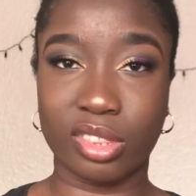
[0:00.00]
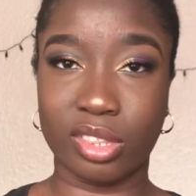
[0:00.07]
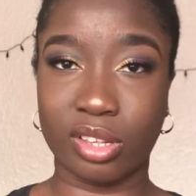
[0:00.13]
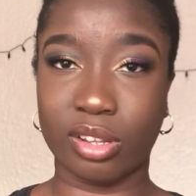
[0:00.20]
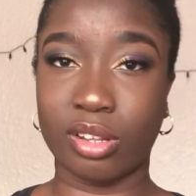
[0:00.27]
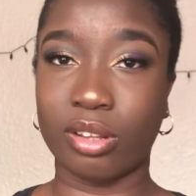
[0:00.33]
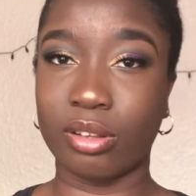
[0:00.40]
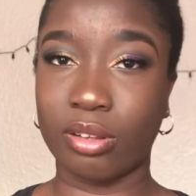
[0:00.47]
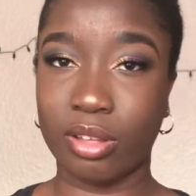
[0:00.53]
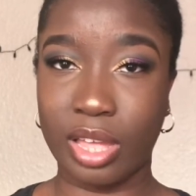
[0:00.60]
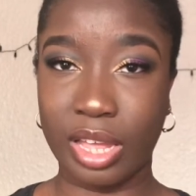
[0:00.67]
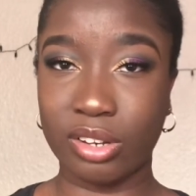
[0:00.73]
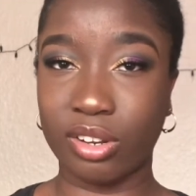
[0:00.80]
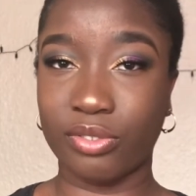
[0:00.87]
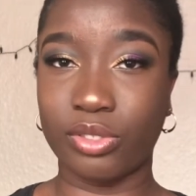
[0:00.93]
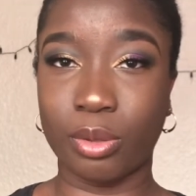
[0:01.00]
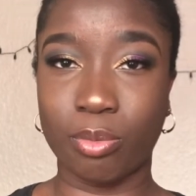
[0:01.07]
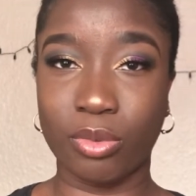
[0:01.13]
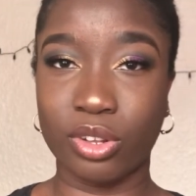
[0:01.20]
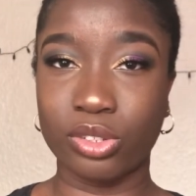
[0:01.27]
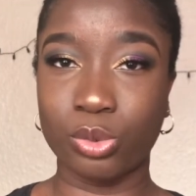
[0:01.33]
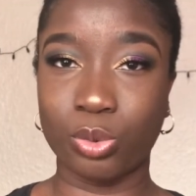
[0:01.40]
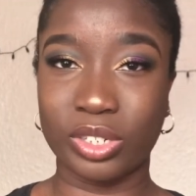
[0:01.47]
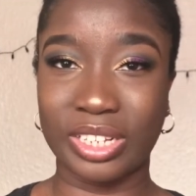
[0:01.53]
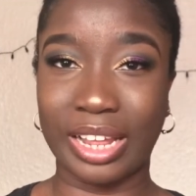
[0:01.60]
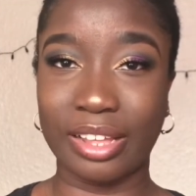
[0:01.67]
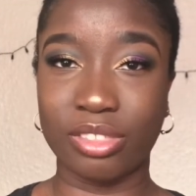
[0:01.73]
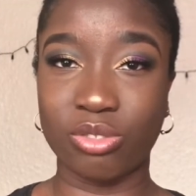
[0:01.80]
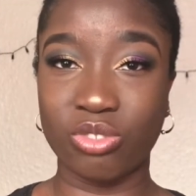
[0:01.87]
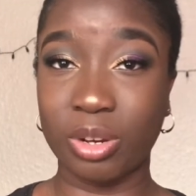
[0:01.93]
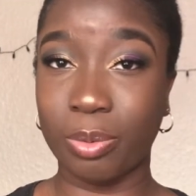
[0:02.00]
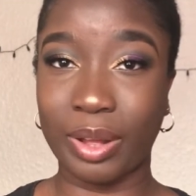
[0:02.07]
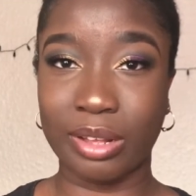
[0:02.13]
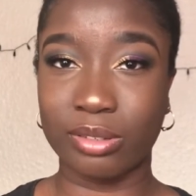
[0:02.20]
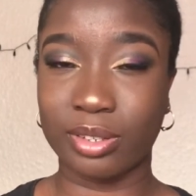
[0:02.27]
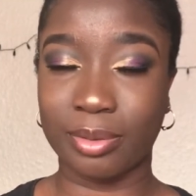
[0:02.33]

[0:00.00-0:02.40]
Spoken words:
the end of the month was like £3